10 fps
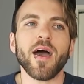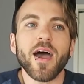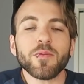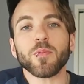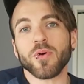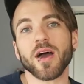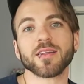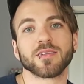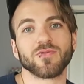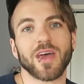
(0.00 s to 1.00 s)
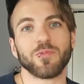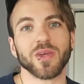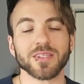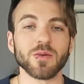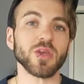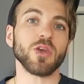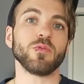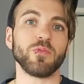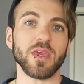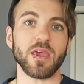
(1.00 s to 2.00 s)
I'm a product of that because I'm a
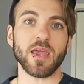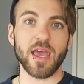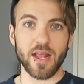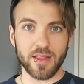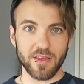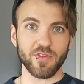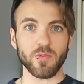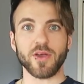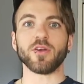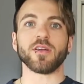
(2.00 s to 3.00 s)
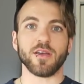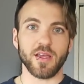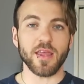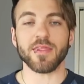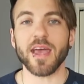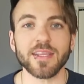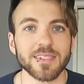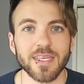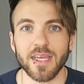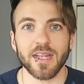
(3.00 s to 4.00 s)
human being and I live in America, and
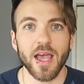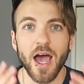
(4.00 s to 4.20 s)
that's it.